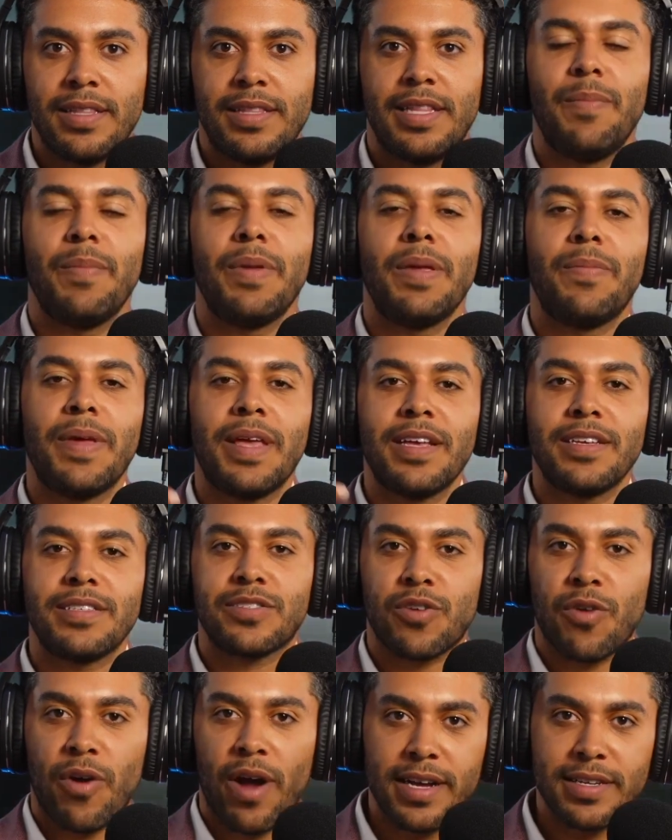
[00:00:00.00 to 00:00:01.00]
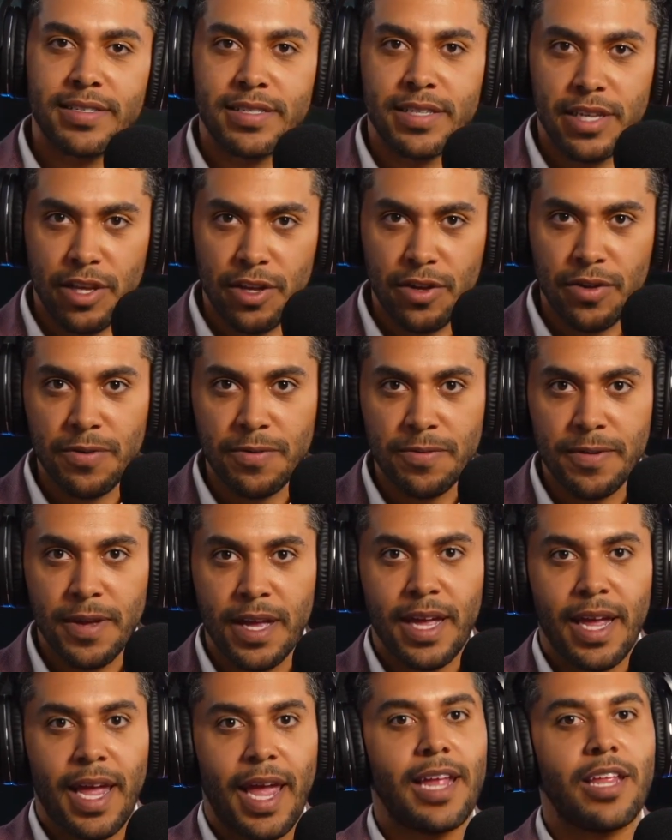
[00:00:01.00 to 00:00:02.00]
Let me be as Christ to you,
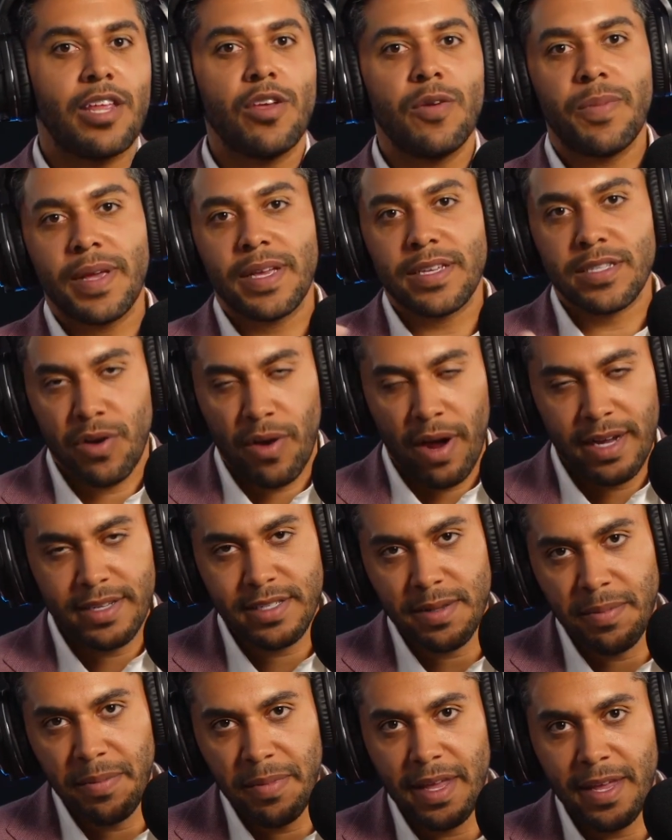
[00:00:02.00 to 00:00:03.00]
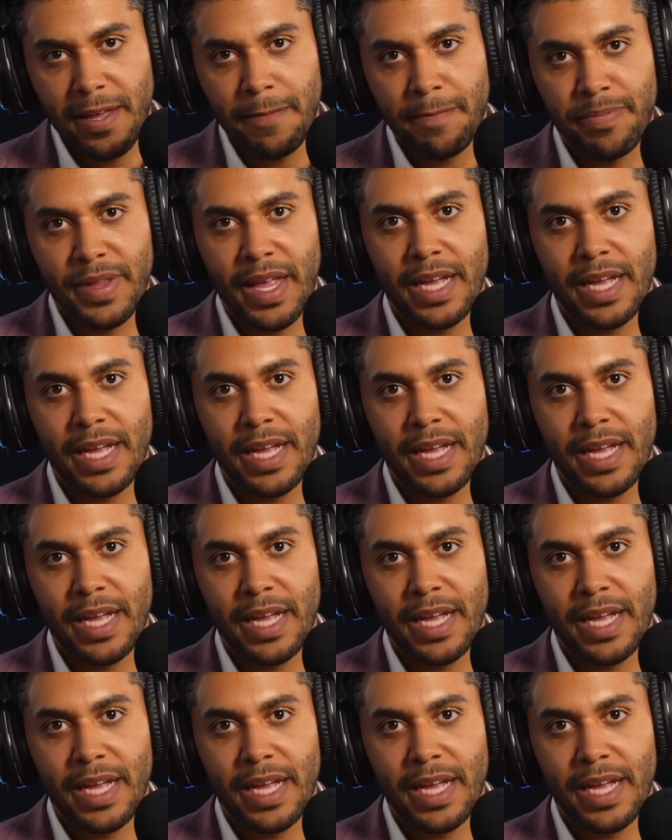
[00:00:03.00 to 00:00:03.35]
and you be as Christ to me.